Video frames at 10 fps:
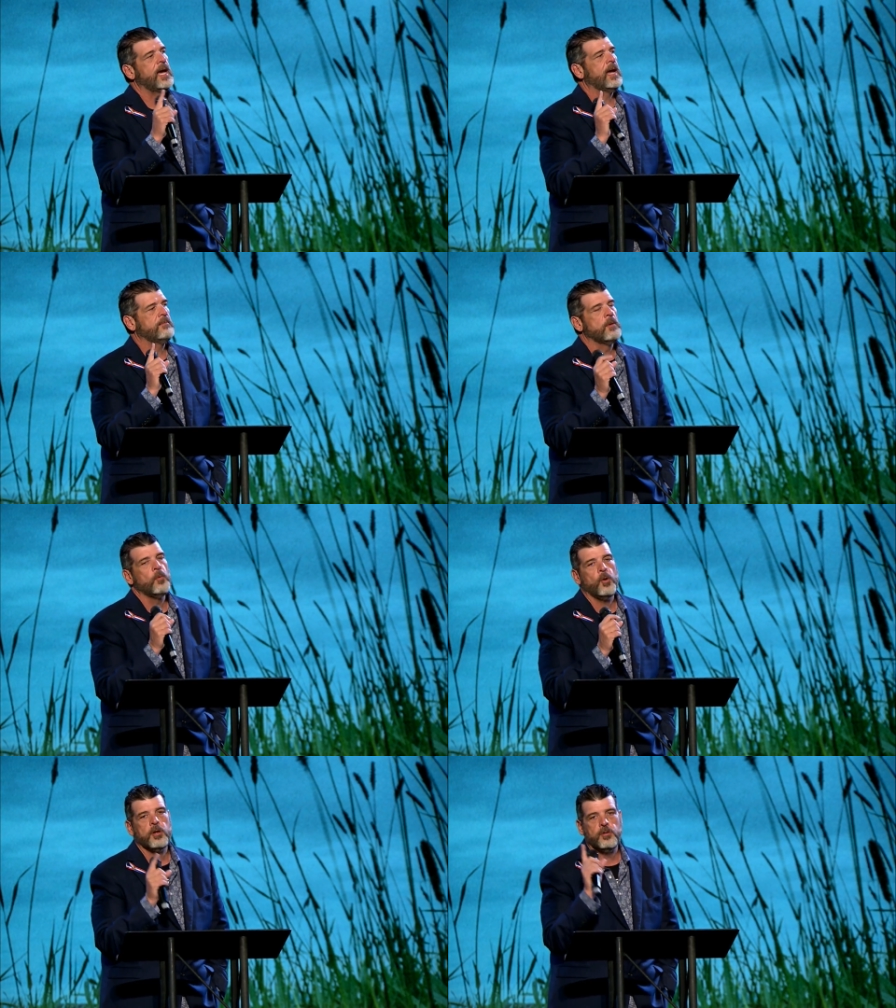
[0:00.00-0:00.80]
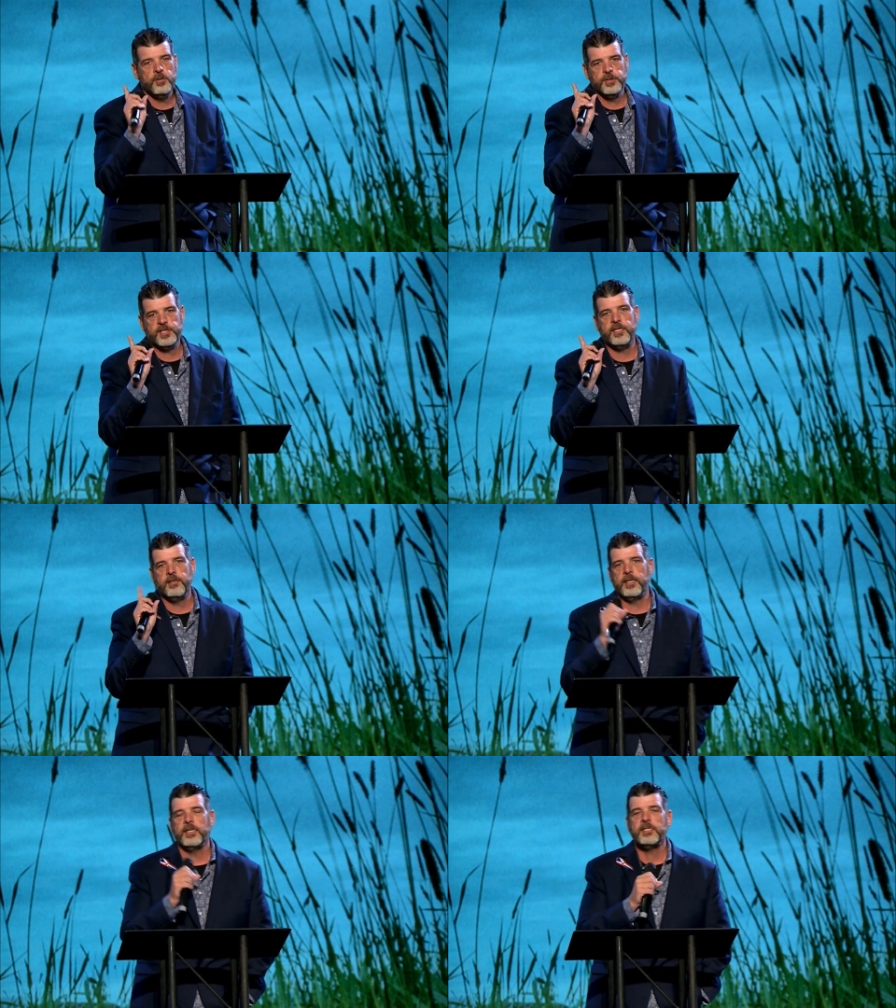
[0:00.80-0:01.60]
I A memorial, you'll see
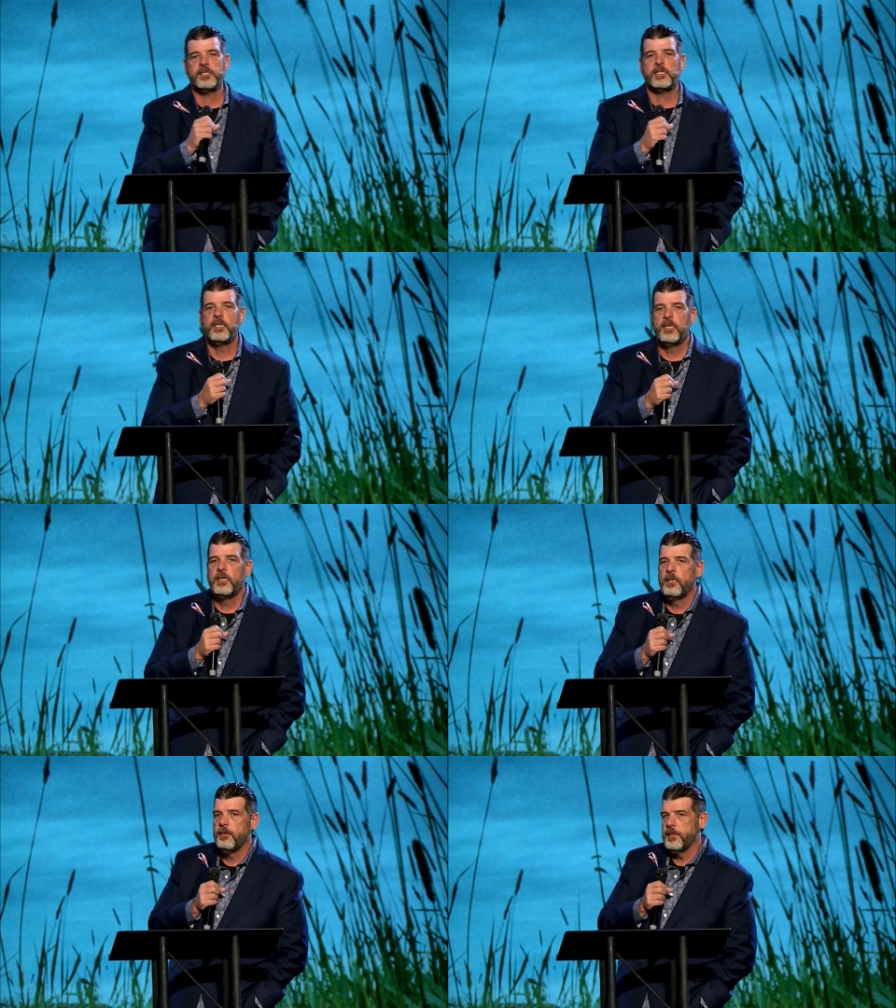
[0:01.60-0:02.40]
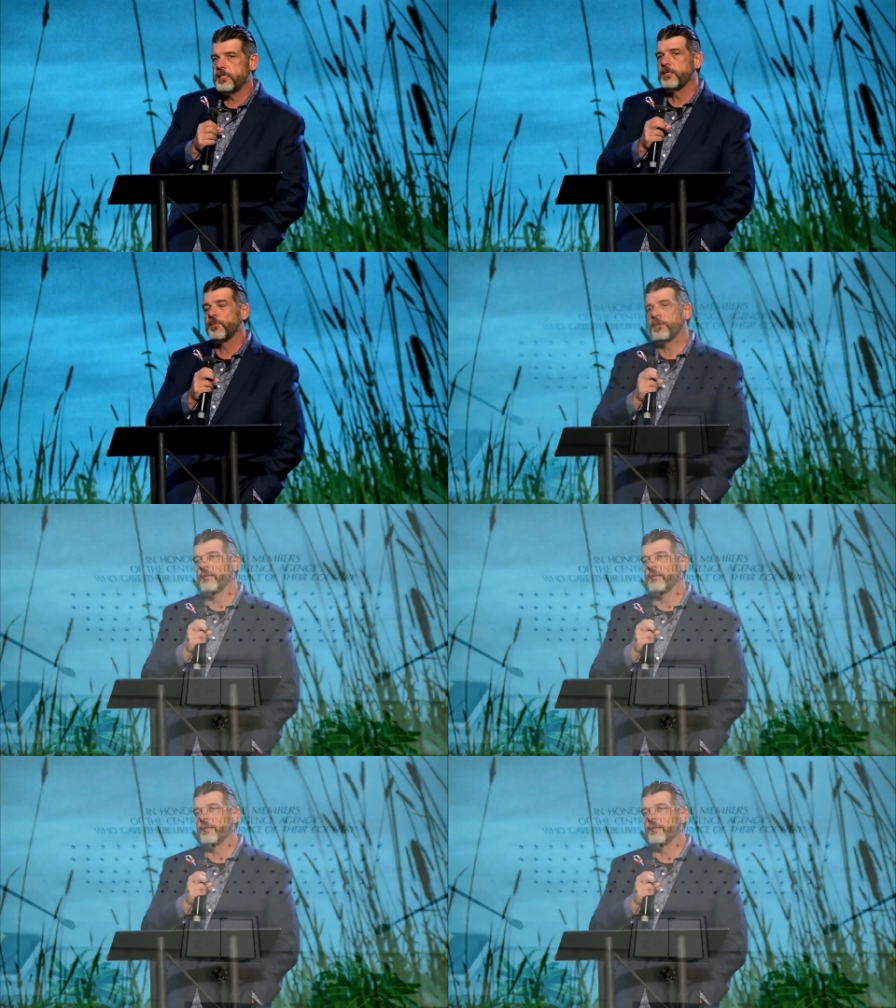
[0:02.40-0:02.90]
this. This is what the